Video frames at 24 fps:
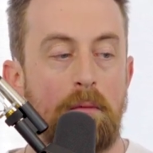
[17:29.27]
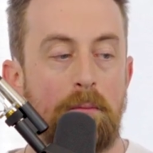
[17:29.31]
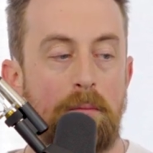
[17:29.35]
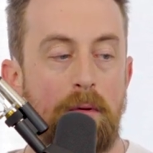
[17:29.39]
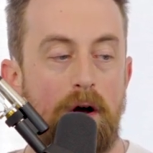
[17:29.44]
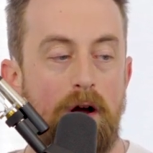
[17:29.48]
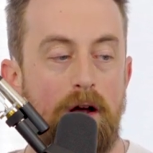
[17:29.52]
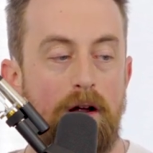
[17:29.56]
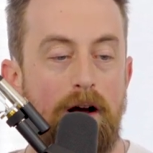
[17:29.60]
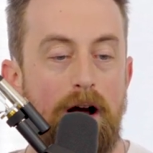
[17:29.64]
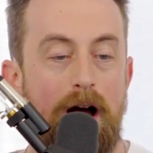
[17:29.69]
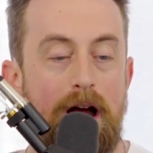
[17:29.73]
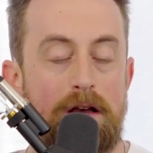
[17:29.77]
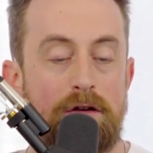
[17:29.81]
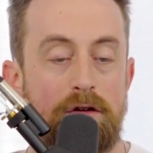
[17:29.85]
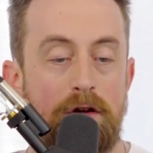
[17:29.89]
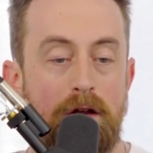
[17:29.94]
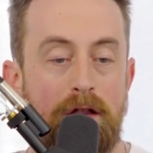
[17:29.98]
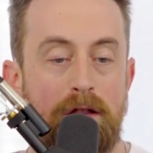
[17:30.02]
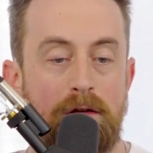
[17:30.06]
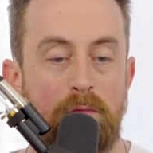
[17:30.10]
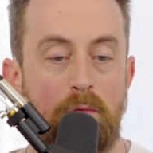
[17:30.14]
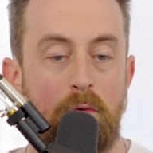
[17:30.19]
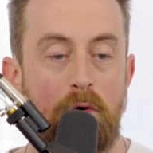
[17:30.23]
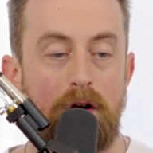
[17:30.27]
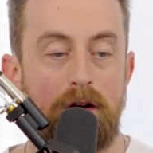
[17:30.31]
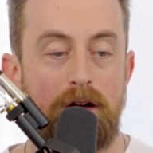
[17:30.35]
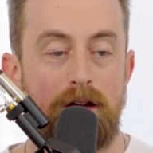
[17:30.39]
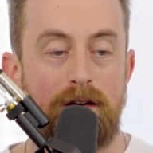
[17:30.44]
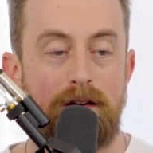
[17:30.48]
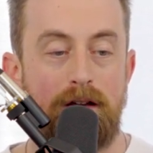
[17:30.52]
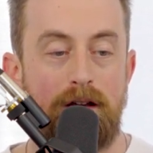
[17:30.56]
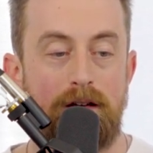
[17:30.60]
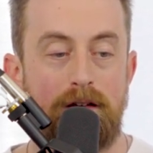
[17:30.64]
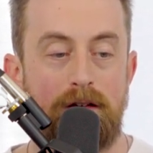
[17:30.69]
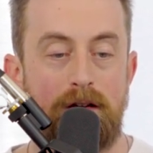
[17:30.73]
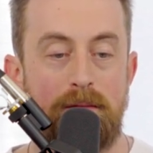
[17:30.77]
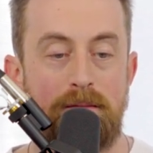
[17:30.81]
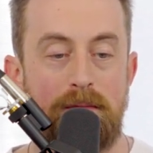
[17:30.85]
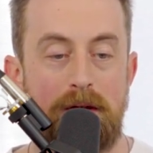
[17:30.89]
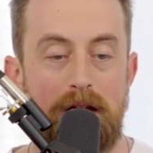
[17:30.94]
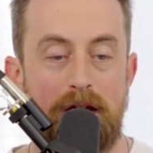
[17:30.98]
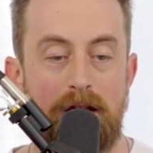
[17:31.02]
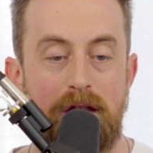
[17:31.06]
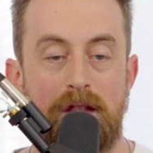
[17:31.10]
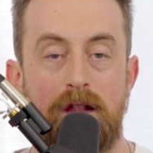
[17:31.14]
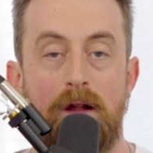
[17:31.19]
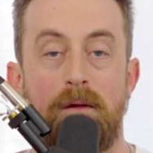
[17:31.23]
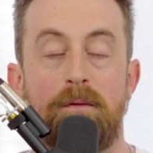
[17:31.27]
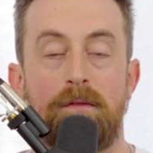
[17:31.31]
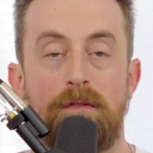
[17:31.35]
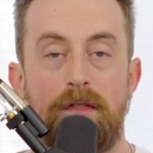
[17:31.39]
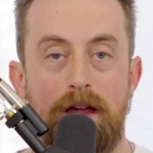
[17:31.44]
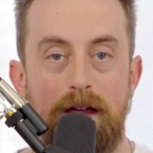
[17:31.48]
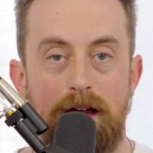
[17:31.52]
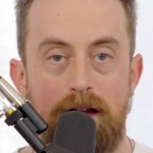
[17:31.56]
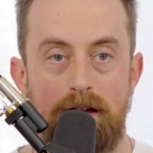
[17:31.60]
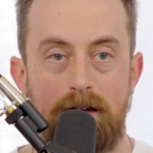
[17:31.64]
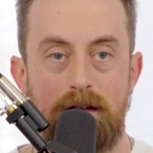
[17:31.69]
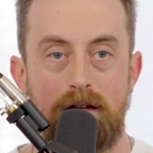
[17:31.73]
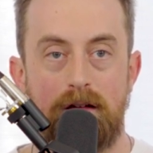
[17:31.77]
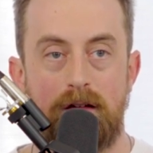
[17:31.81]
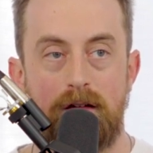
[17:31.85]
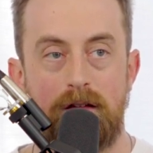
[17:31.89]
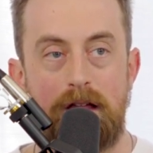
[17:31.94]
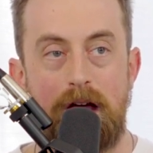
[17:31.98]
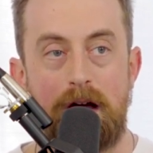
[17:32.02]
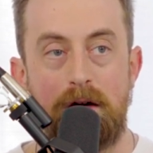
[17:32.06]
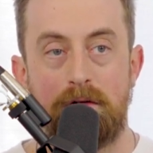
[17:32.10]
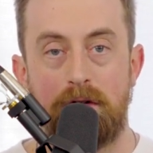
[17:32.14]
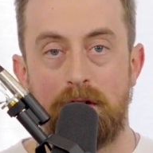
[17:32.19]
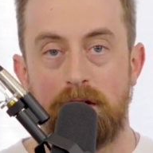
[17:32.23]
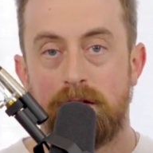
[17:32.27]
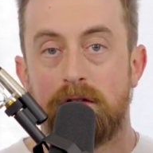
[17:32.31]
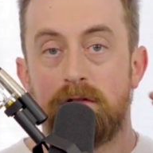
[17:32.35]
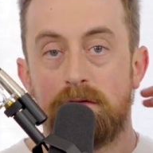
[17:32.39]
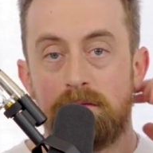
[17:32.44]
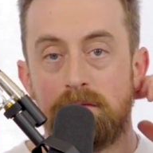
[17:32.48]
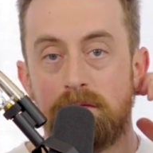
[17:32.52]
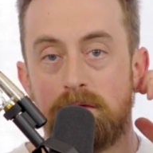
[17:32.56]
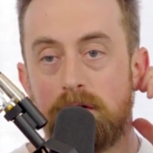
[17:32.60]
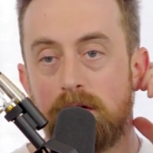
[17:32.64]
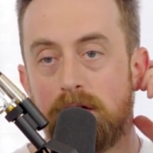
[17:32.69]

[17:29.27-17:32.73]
but I just wanted it to be something that was